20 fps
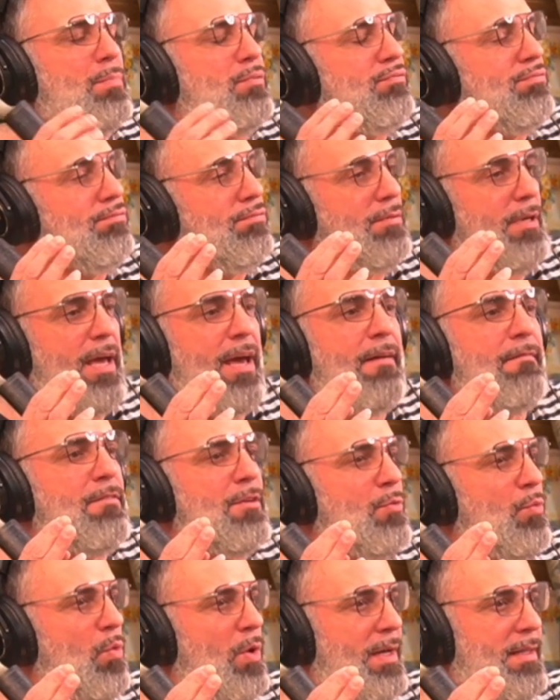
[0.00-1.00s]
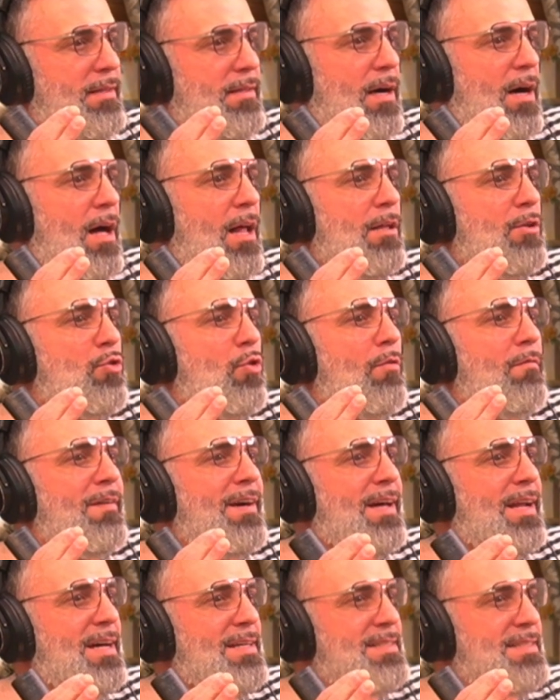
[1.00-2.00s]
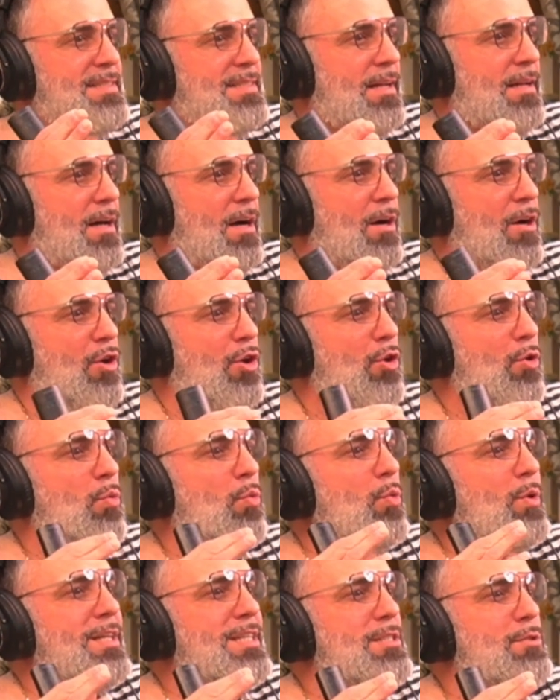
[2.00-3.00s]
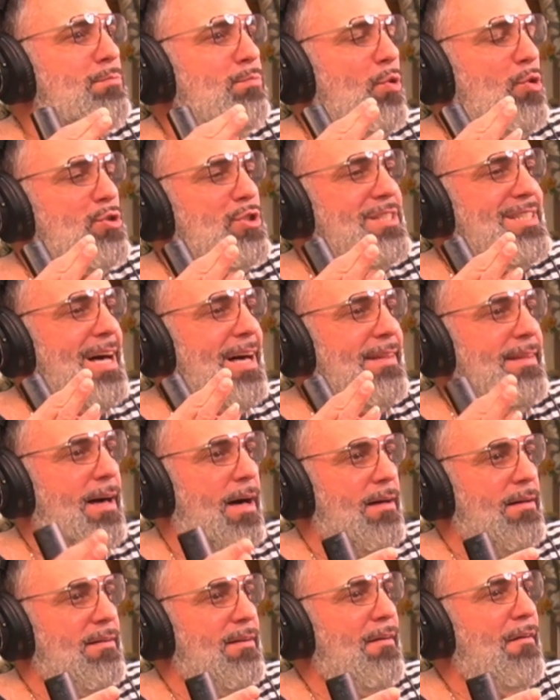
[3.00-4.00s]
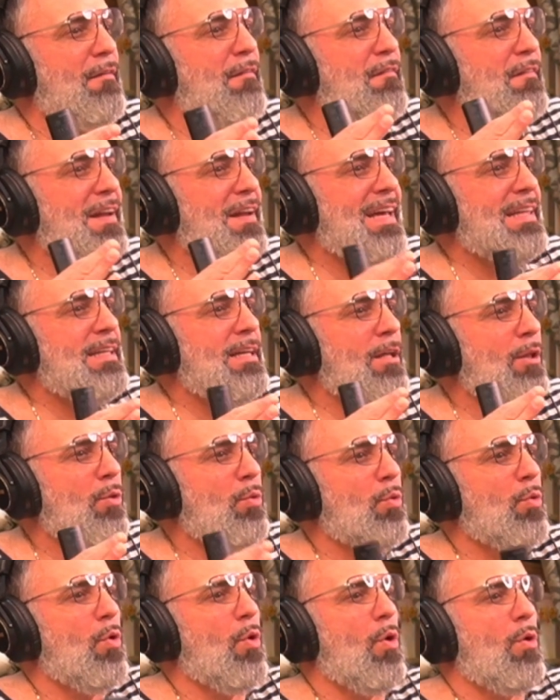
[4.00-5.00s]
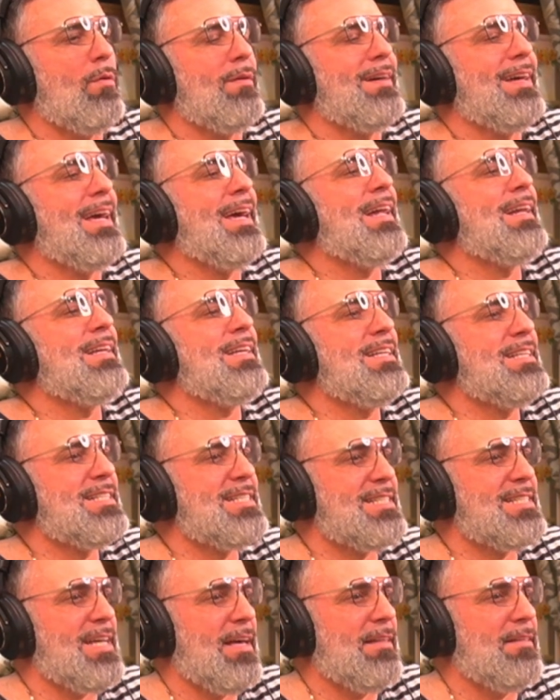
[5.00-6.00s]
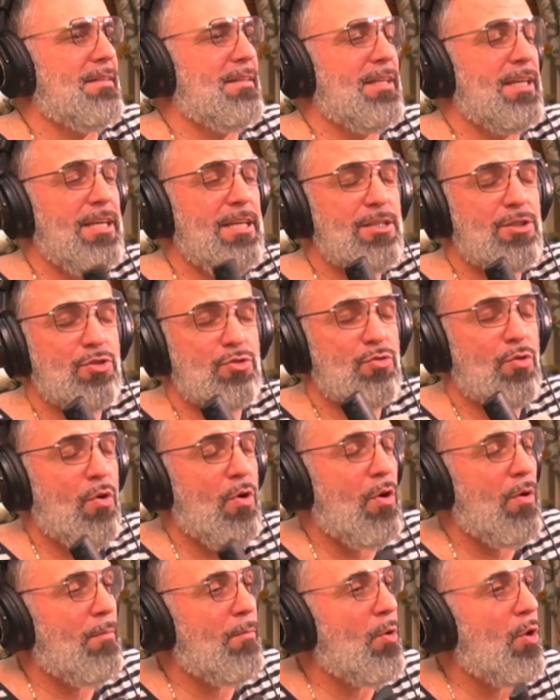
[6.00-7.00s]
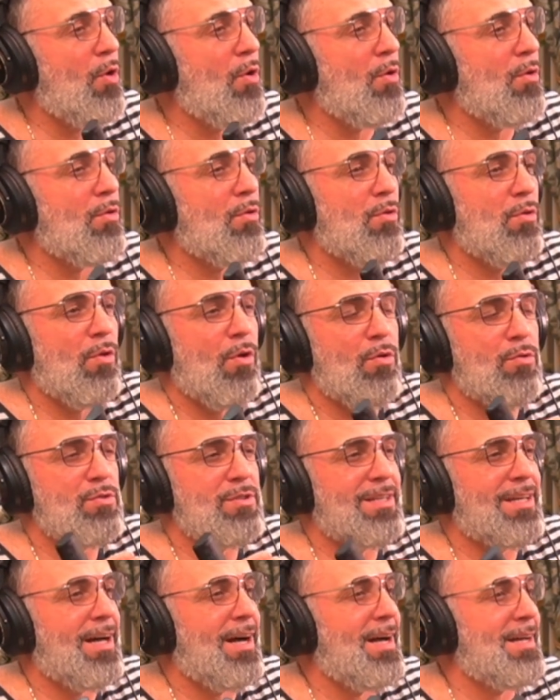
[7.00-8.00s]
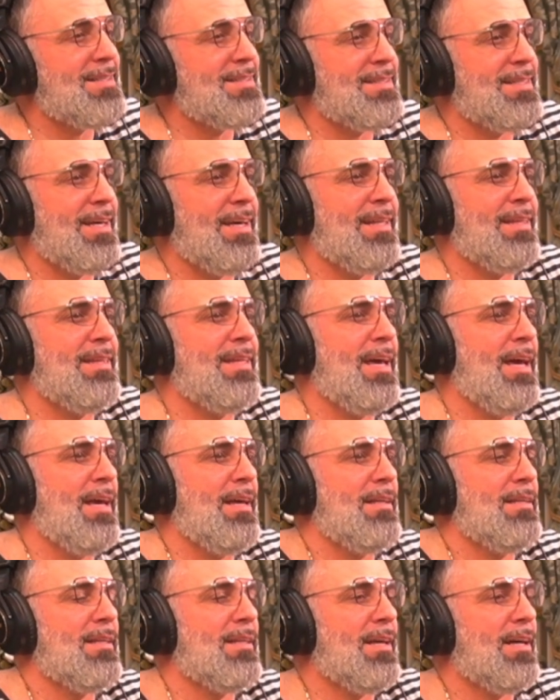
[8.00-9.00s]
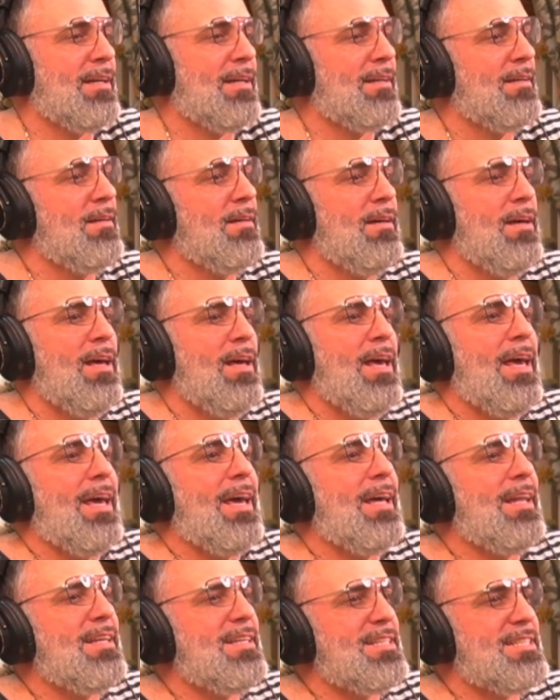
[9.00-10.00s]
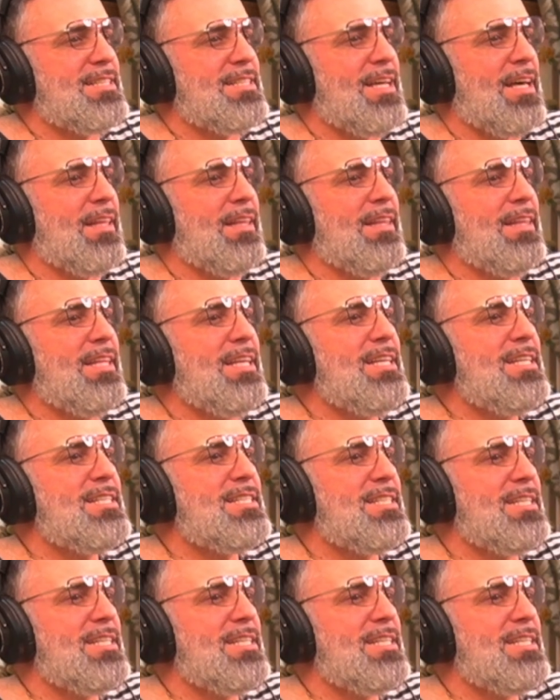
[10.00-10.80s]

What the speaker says: heavyweight Aldo Vera Sena, Luis Posada, Freddy Lugo, and he said he saw all those guys that day, and he said this